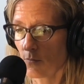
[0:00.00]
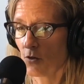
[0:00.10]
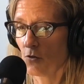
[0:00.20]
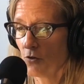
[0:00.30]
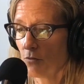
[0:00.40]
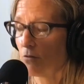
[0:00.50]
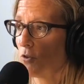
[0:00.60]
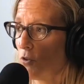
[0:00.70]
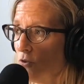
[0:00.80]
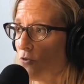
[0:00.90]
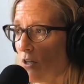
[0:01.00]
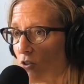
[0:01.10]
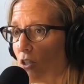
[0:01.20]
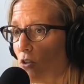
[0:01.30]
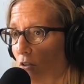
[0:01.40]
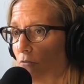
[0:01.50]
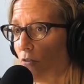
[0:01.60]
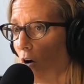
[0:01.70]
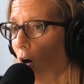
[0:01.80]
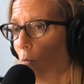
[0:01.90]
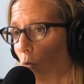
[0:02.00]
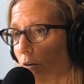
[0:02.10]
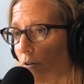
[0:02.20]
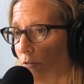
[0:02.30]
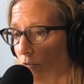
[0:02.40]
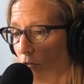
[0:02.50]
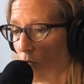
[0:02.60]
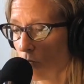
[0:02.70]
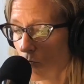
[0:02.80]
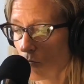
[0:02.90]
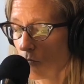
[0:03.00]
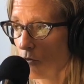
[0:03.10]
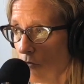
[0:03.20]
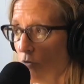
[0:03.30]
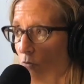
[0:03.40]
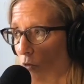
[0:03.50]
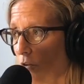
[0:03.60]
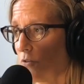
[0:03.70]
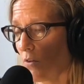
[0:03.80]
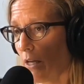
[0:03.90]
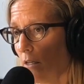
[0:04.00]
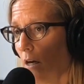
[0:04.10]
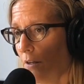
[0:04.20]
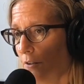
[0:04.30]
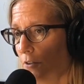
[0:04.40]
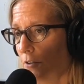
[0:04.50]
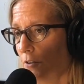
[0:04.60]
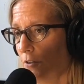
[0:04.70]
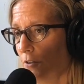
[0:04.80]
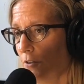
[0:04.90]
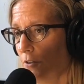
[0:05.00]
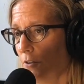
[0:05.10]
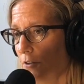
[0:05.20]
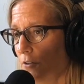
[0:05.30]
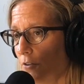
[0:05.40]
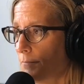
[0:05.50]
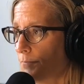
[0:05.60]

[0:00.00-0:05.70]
unions are actually good for all workers, union workers and non-union workers alike.